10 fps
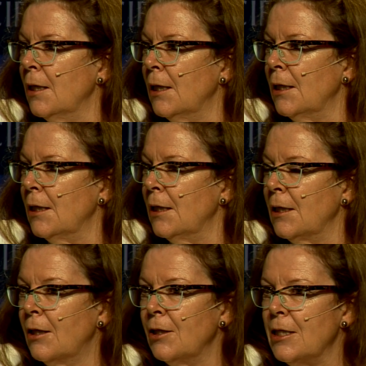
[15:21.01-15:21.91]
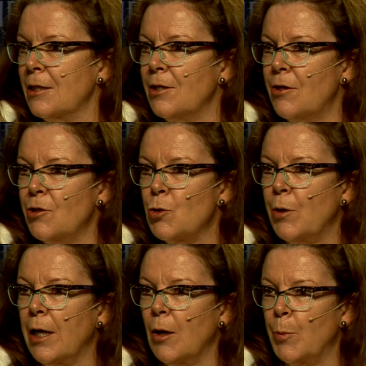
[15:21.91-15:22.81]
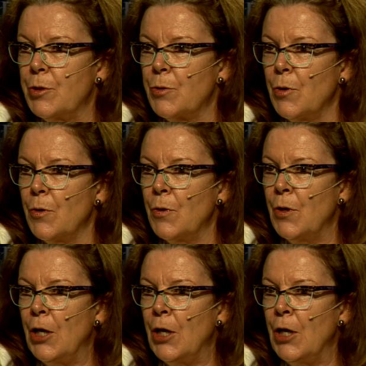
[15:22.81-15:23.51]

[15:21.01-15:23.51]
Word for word: conducted their joint air patrol.